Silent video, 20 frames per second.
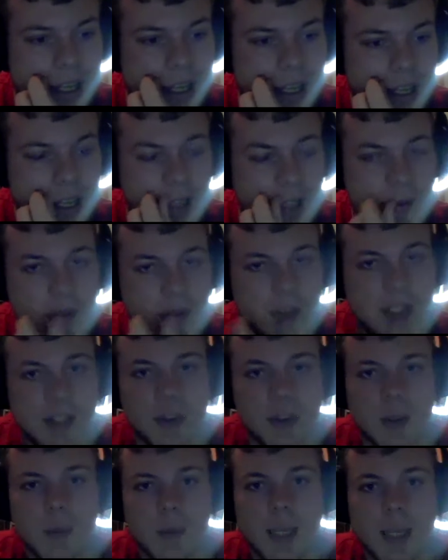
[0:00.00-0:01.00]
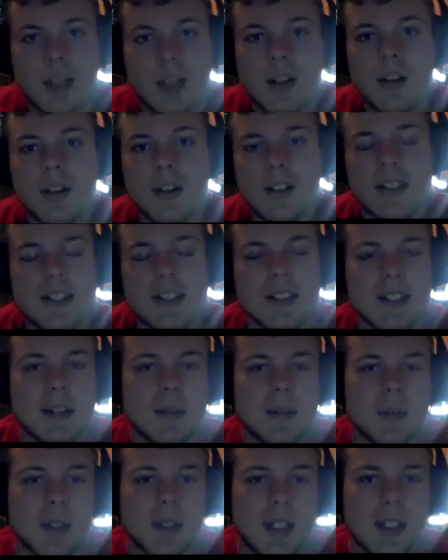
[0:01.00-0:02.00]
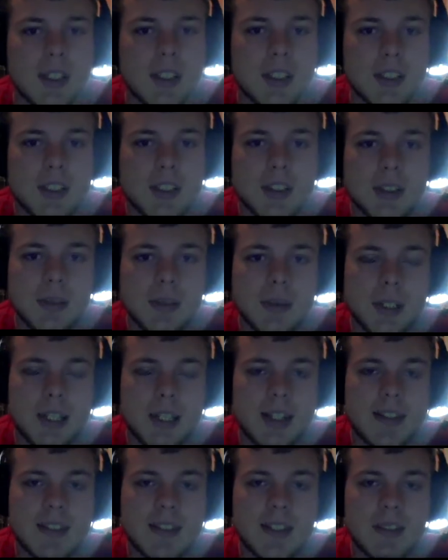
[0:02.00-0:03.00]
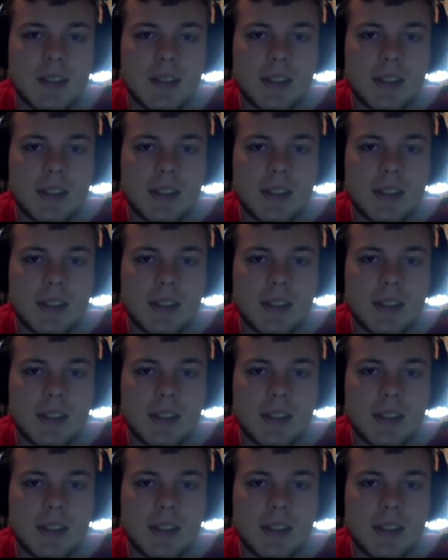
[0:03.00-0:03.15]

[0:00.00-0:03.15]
he was looking through my cards because I wanted to see if he